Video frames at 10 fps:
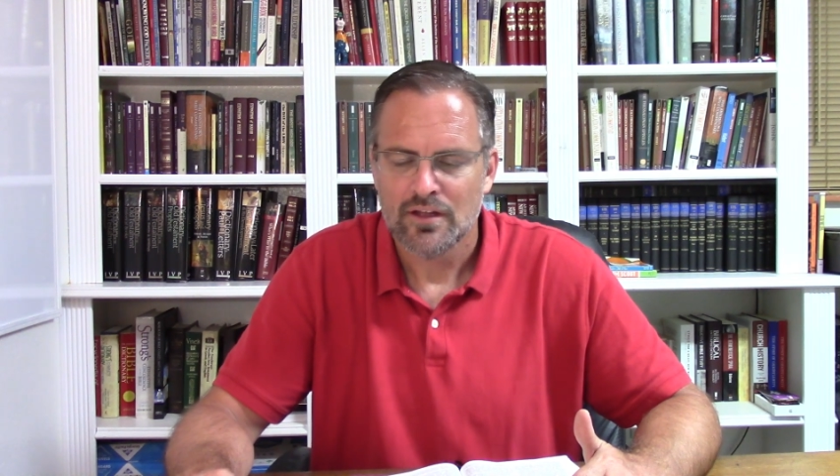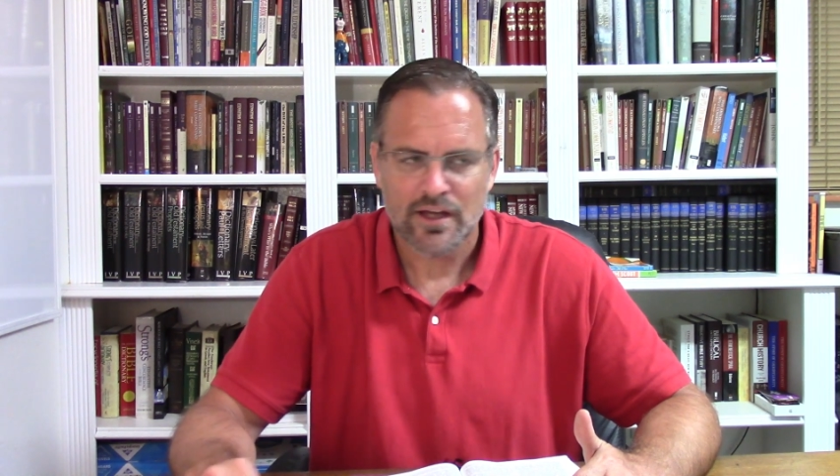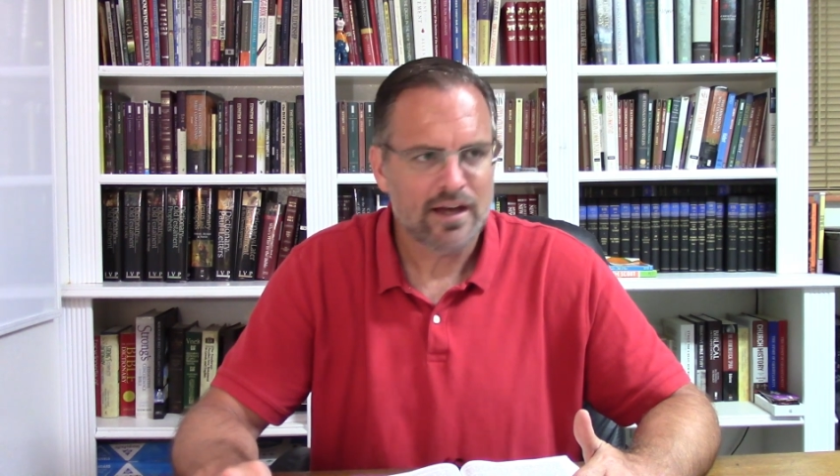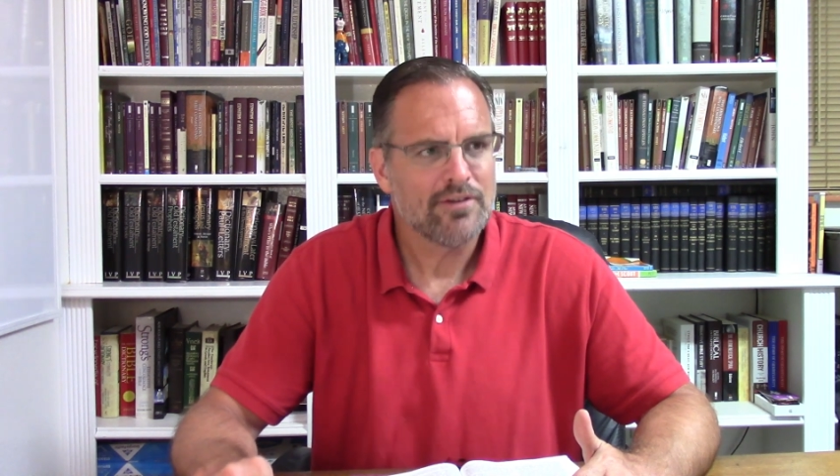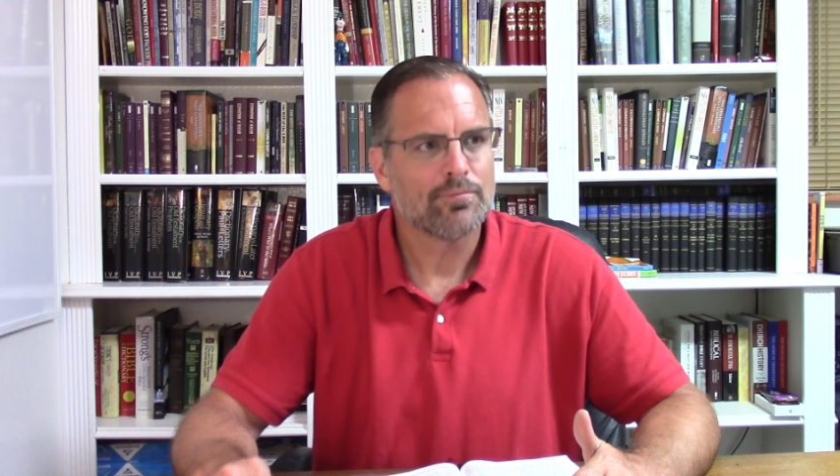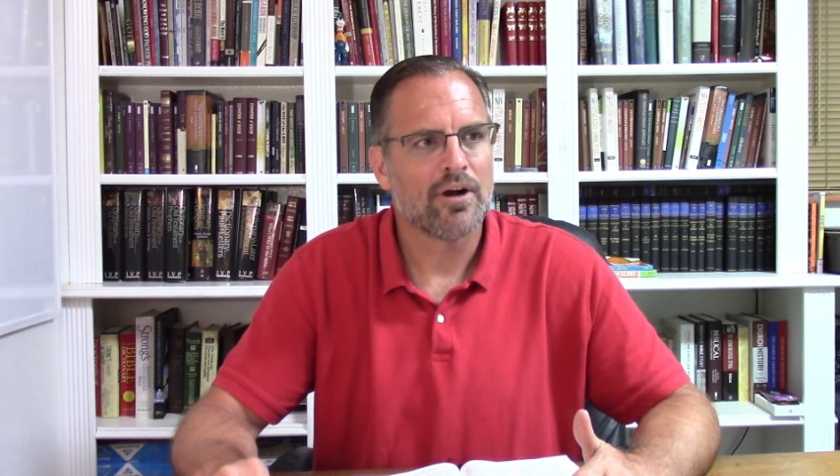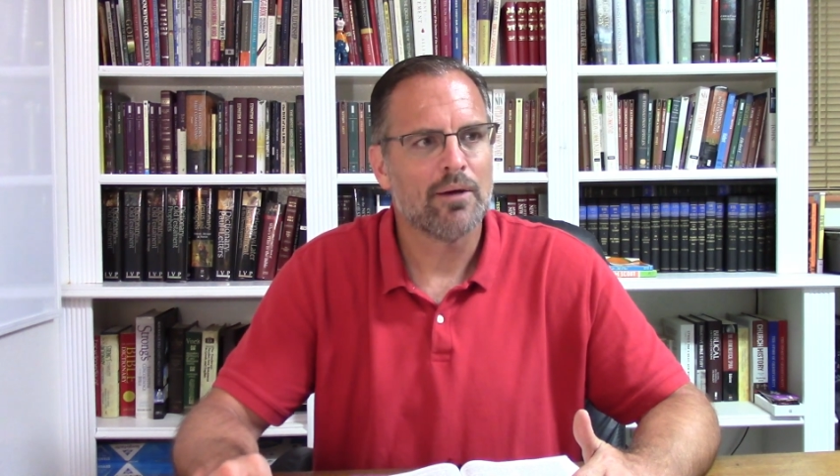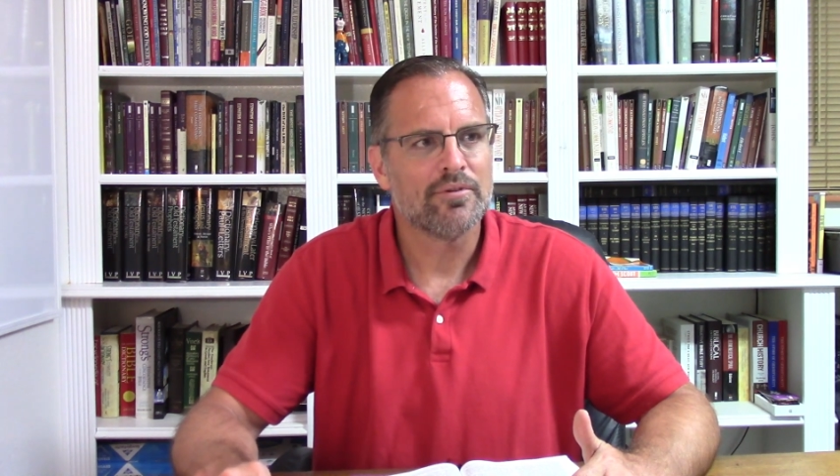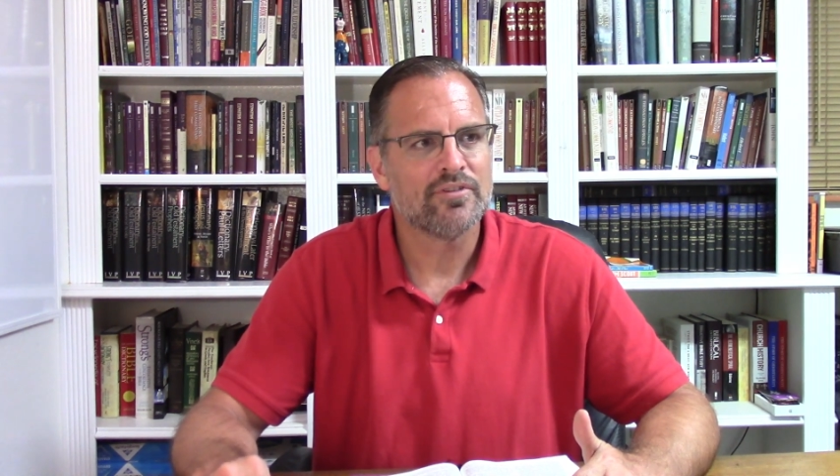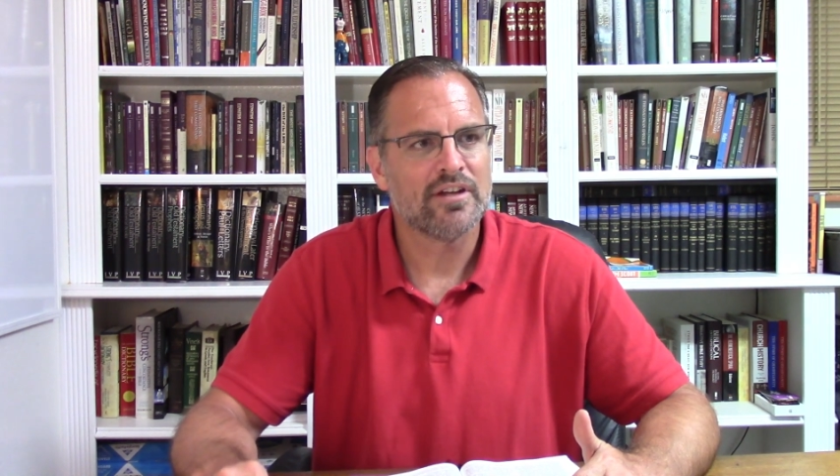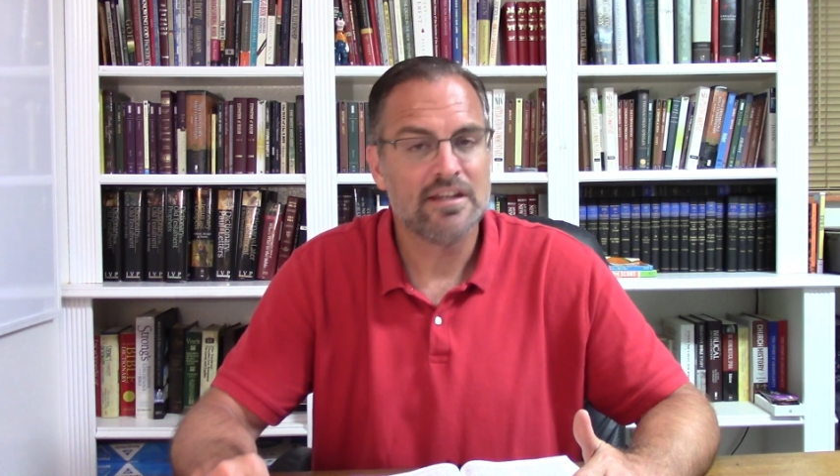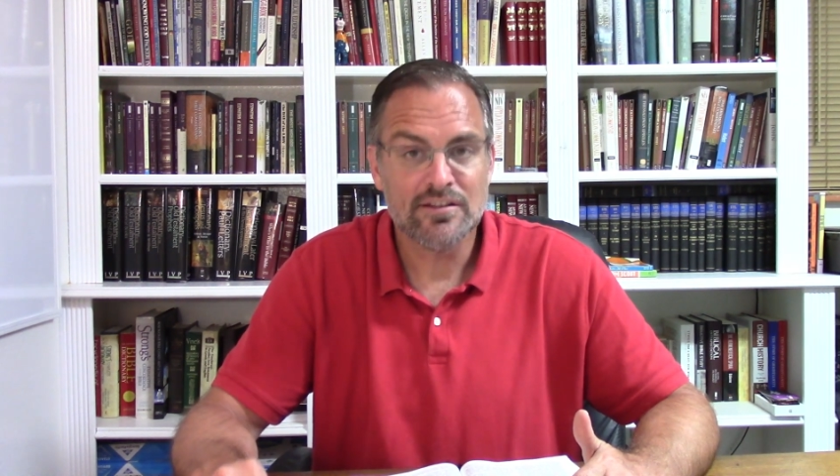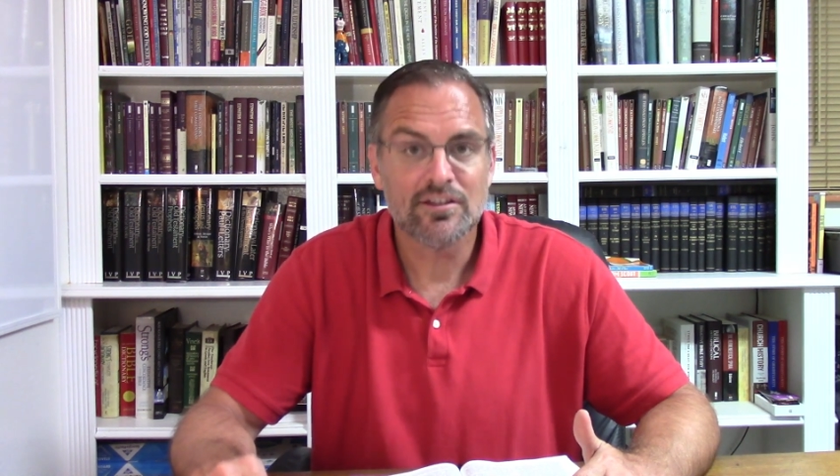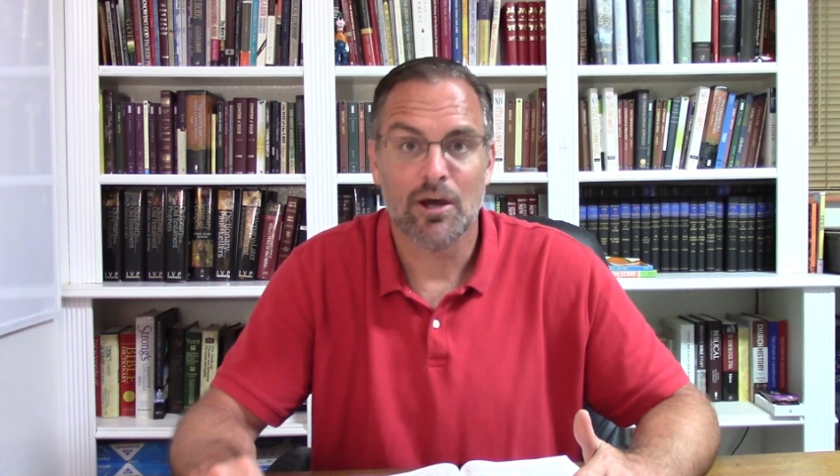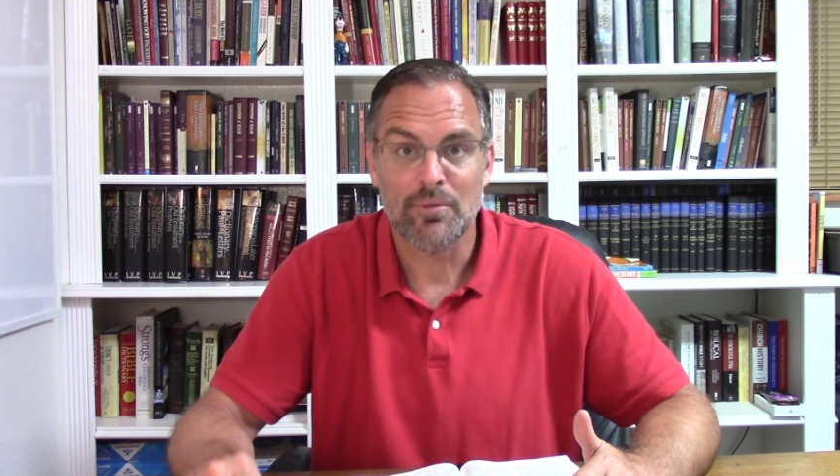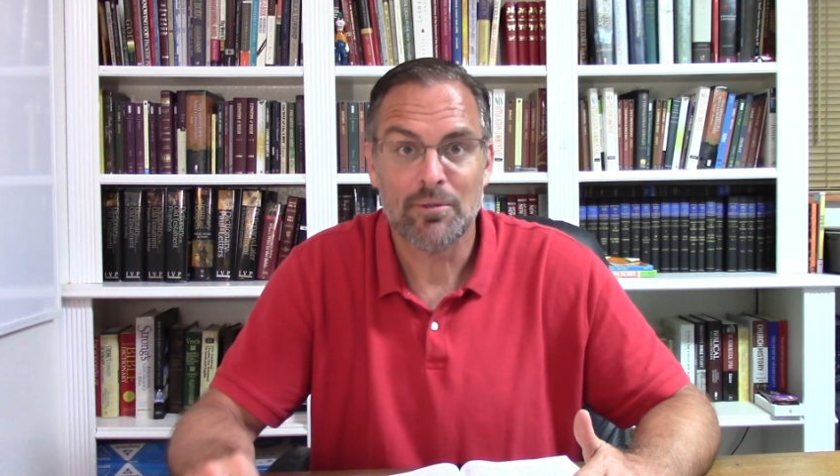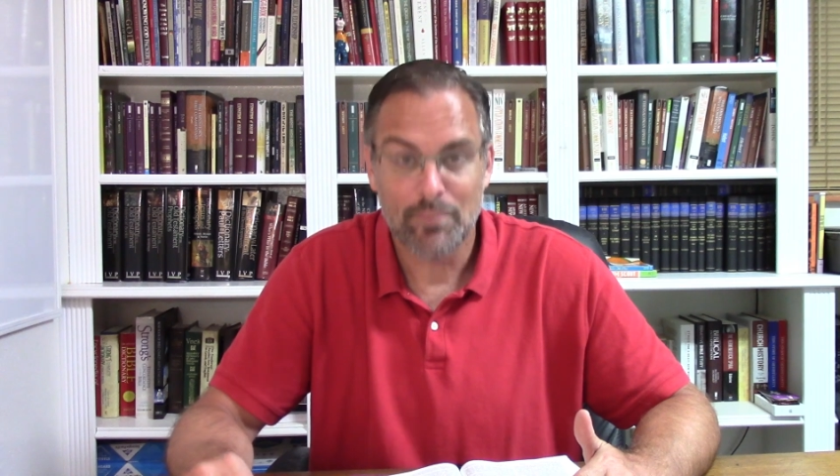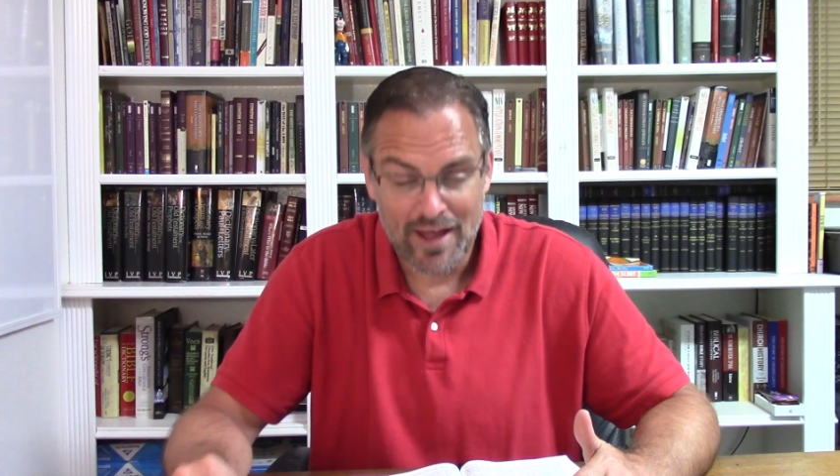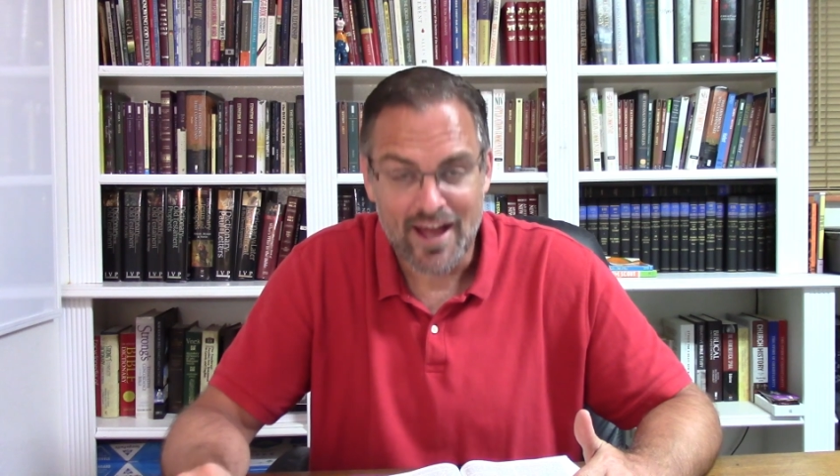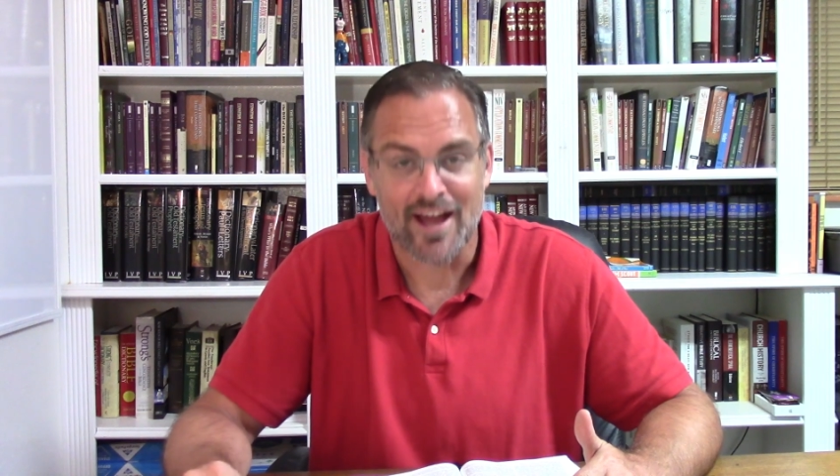God has promised that He's coming
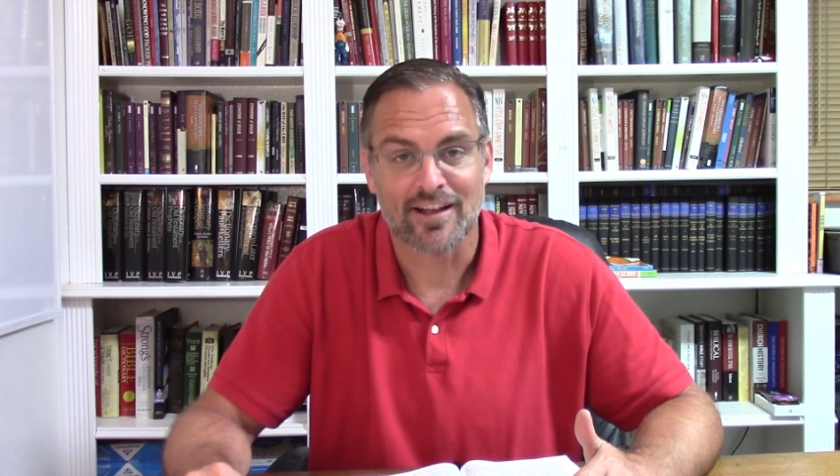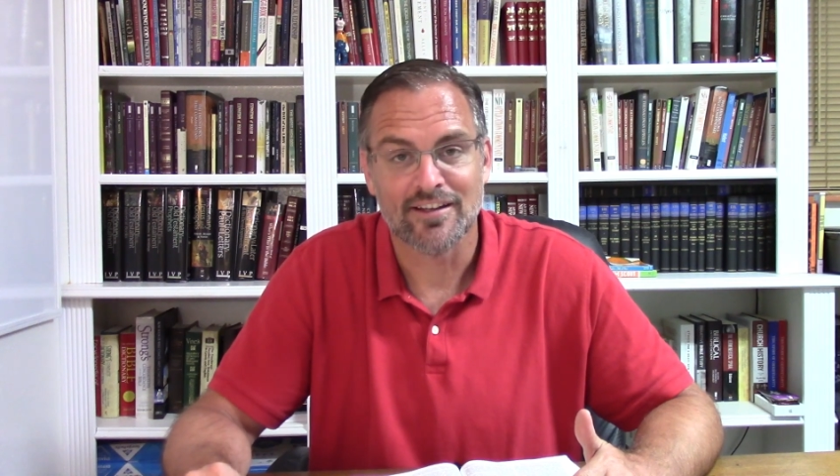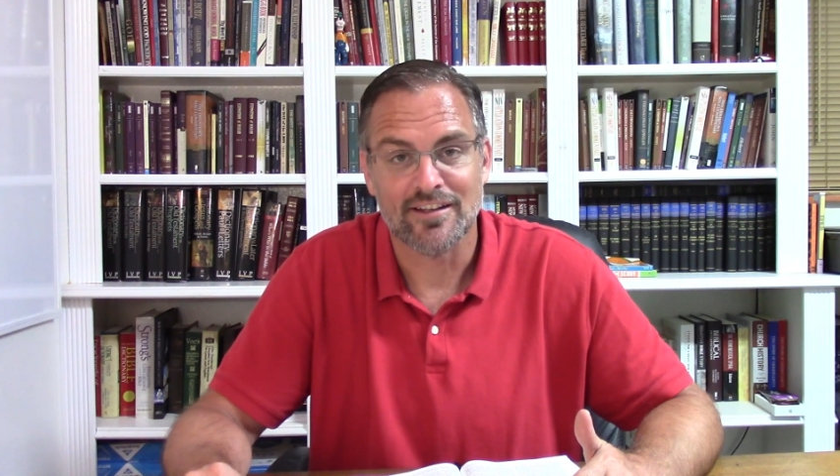back.